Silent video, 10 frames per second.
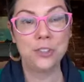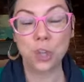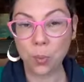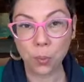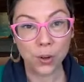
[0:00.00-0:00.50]

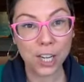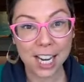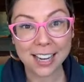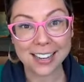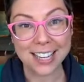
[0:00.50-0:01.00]
Don't
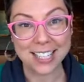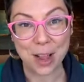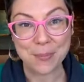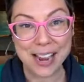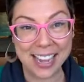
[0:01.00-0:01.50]
worry, because
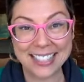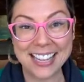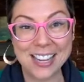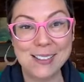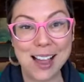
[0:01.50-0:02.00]
I'm not
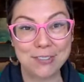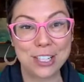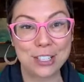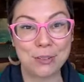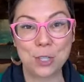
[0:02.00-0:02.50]
saying you have
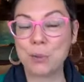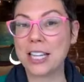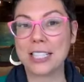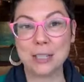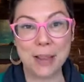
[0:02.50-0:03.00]
to switch
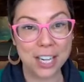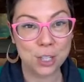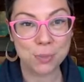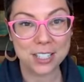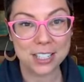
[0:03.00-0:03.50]
practice
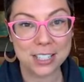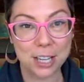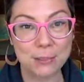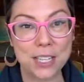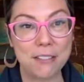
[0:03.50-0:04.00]
management
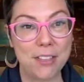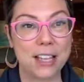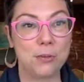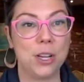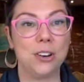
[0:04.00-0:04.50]
systems if
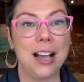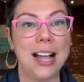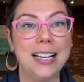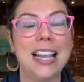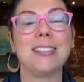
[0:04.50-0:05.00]
that's where you're at,